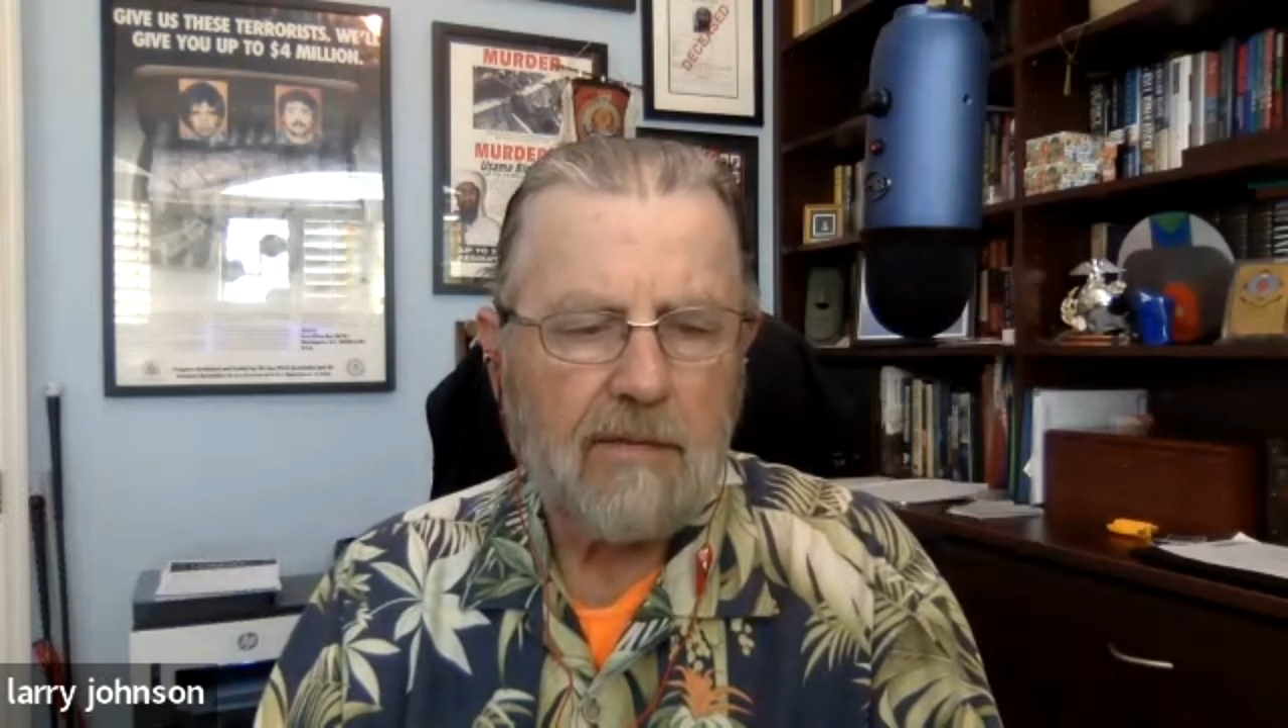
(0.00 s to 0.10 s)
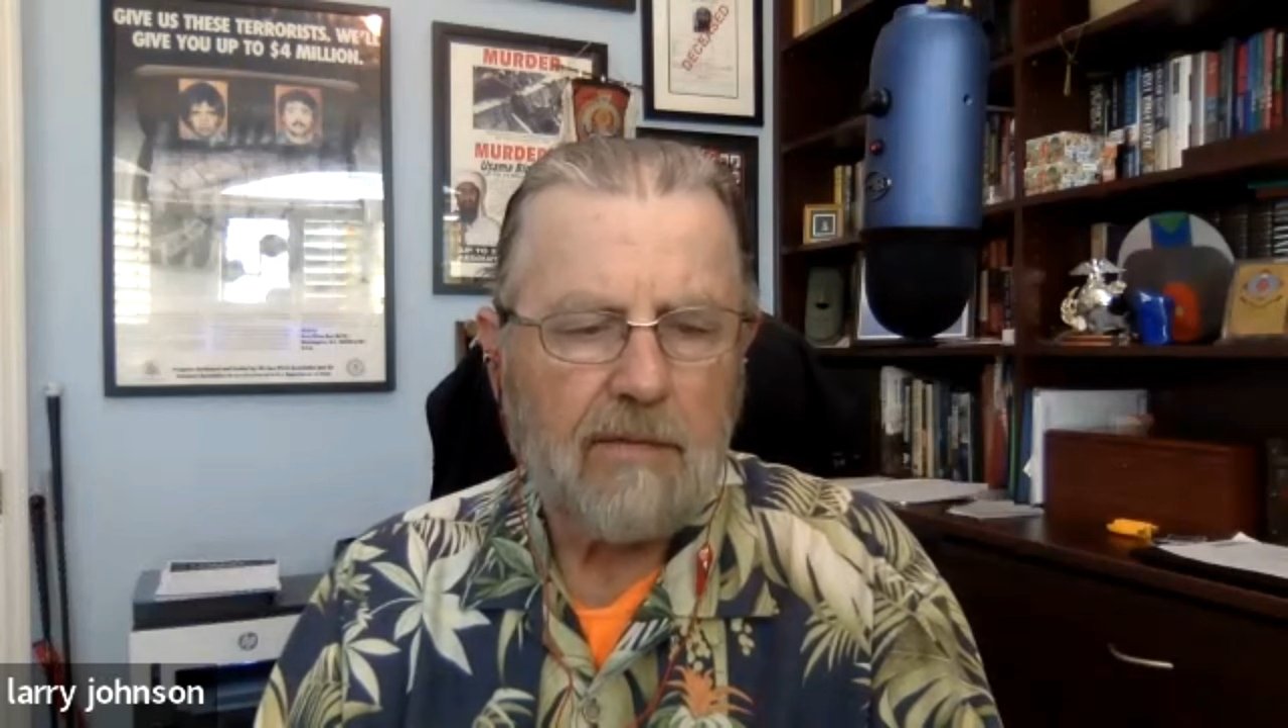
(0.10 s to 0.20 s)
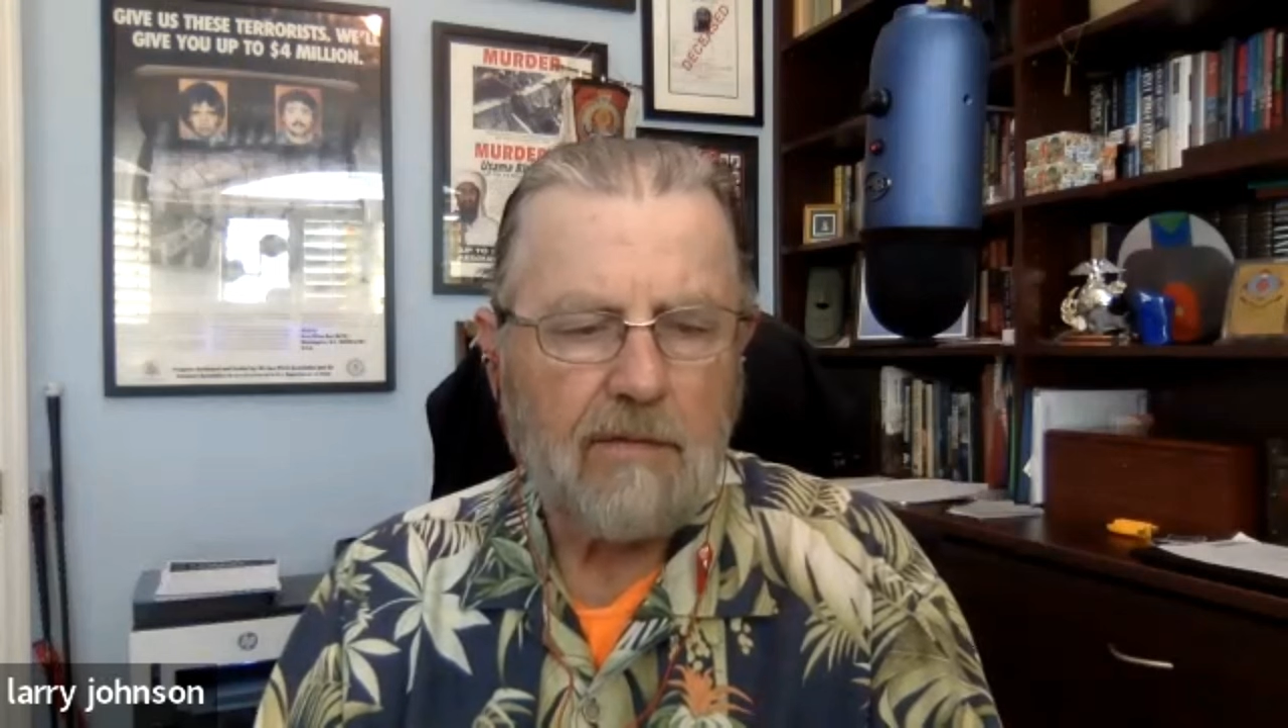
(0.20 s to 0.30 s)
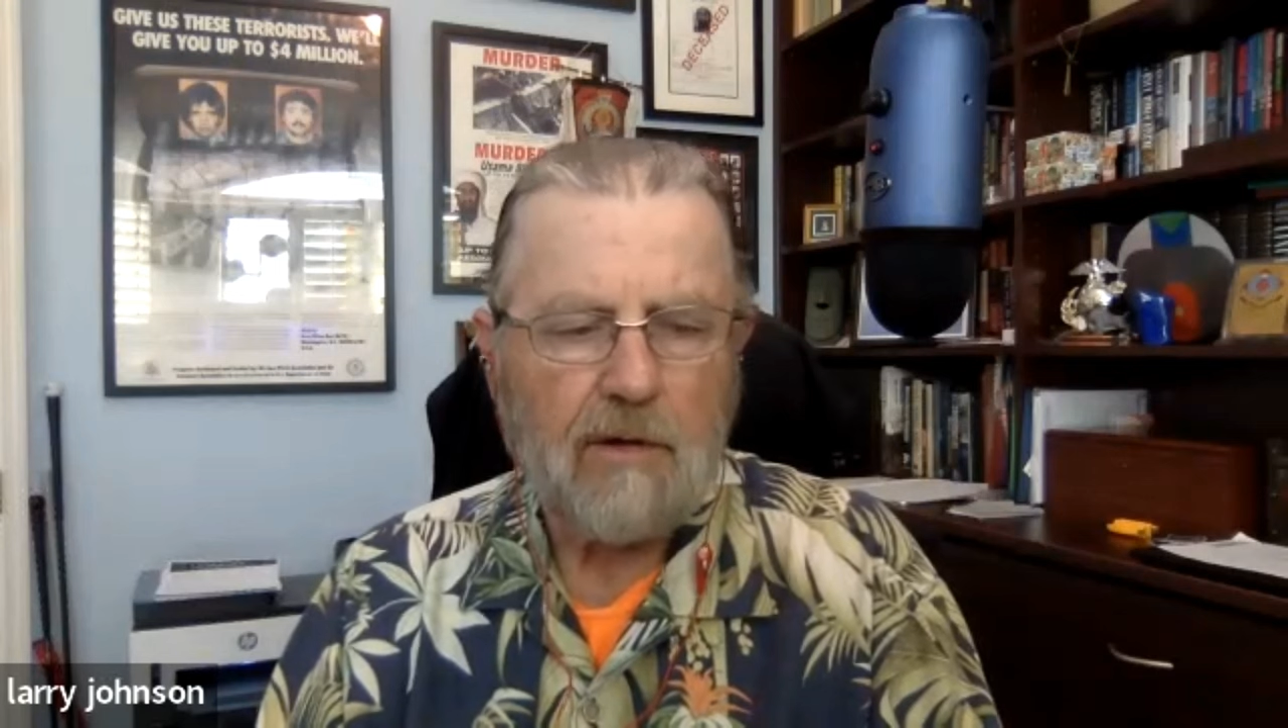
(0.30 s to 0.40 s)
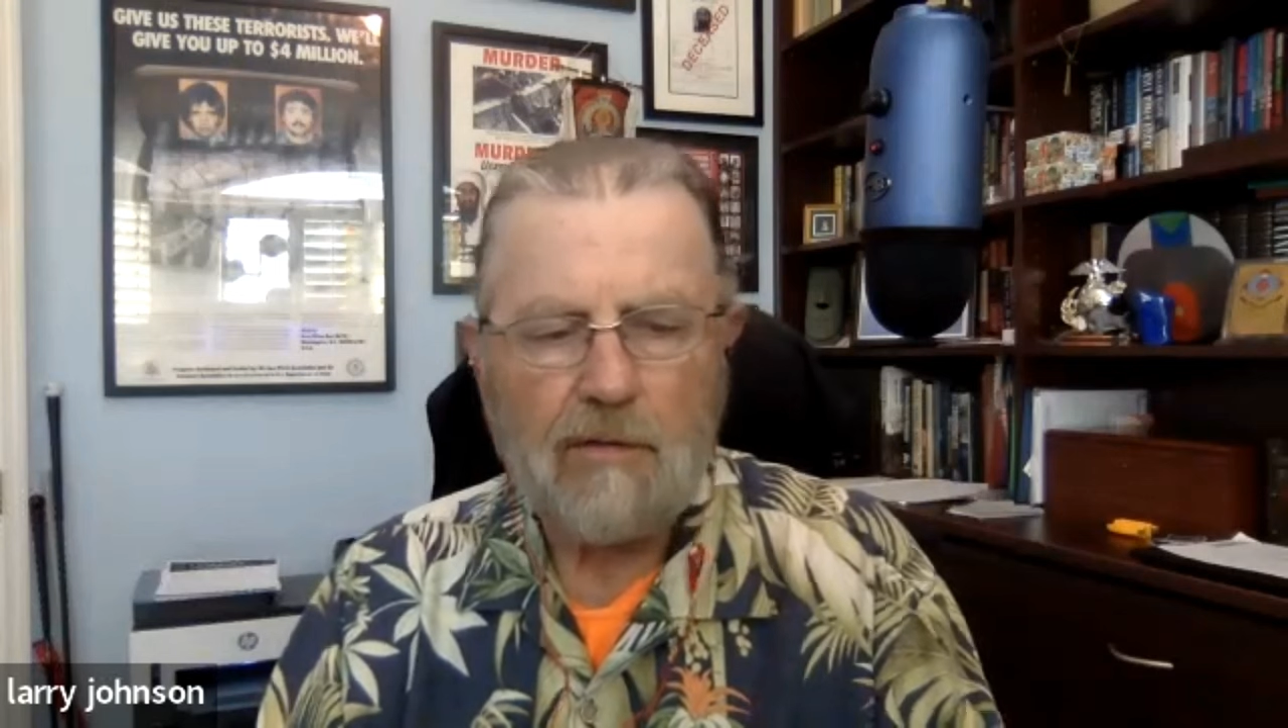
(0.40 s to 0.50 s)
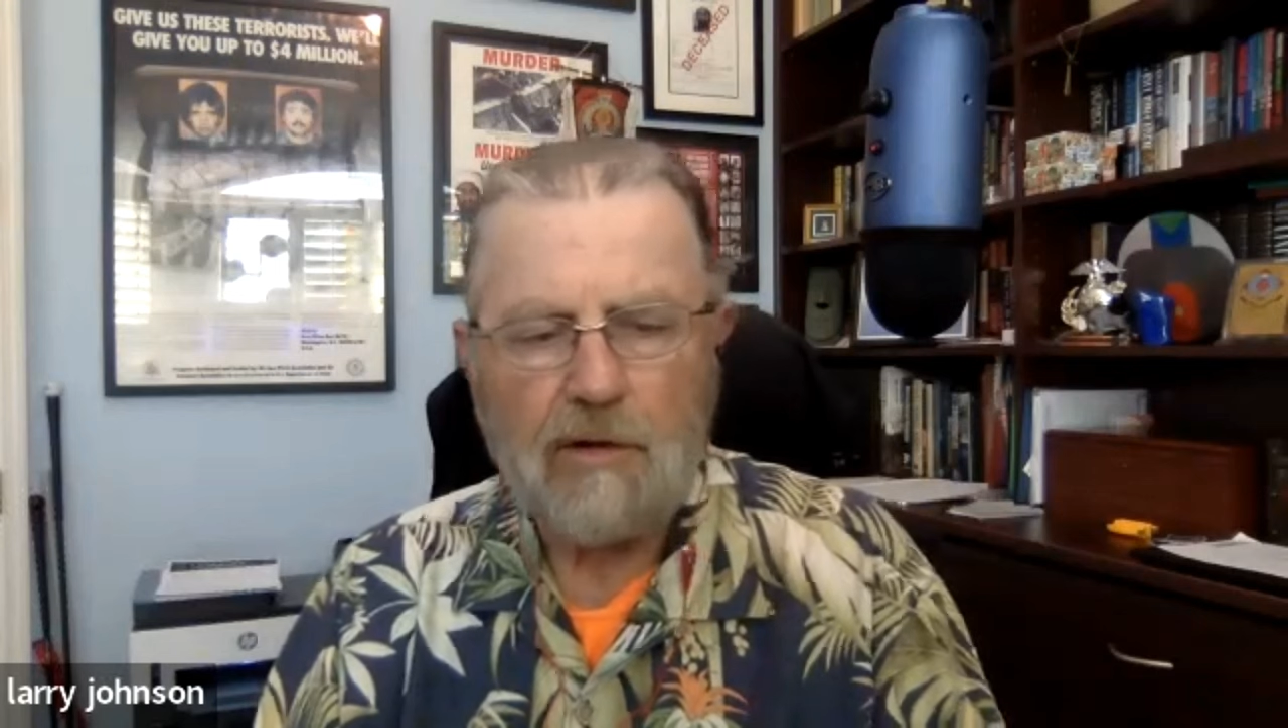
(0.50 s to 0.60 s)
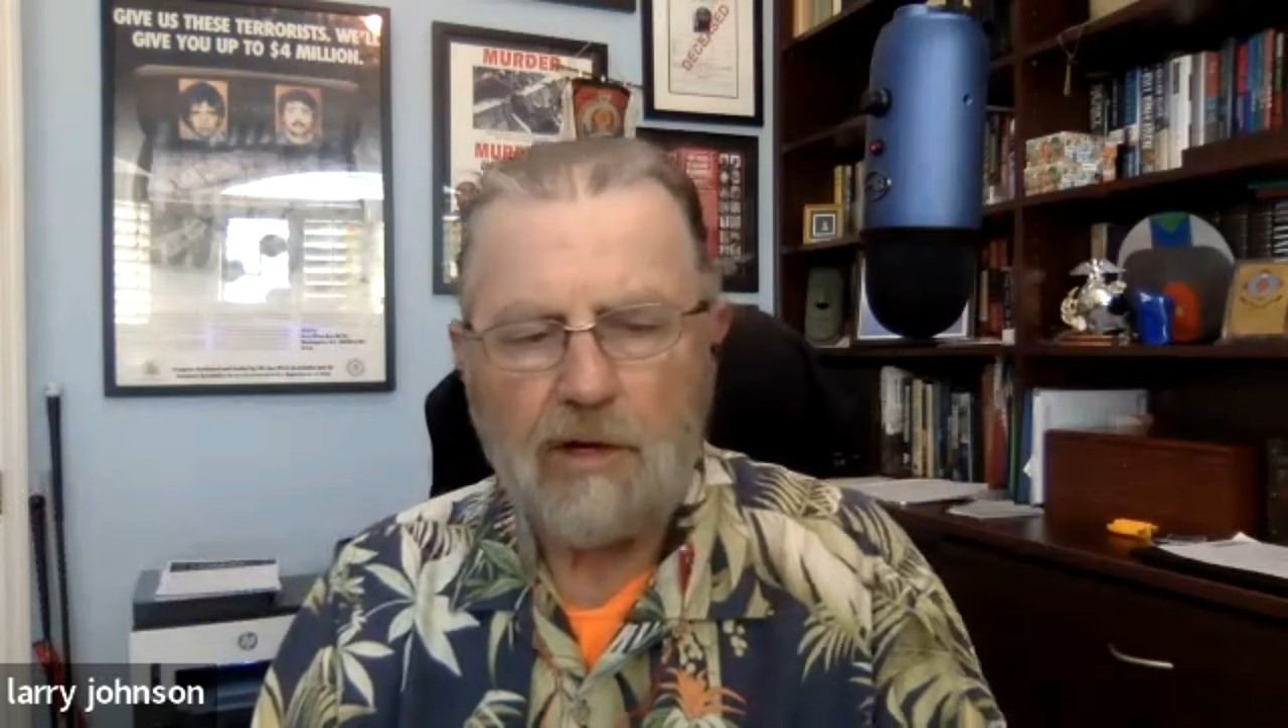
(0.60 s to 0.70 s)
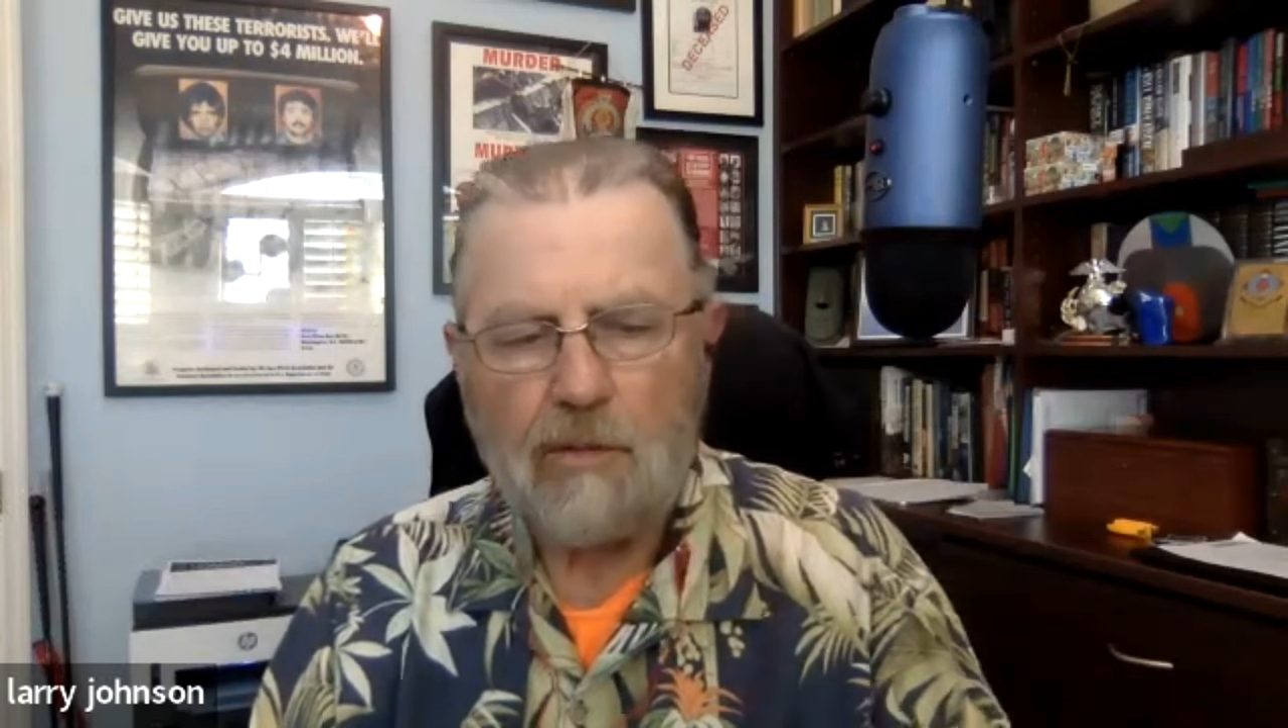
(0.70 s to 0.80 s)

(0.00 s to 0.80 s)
if they're ever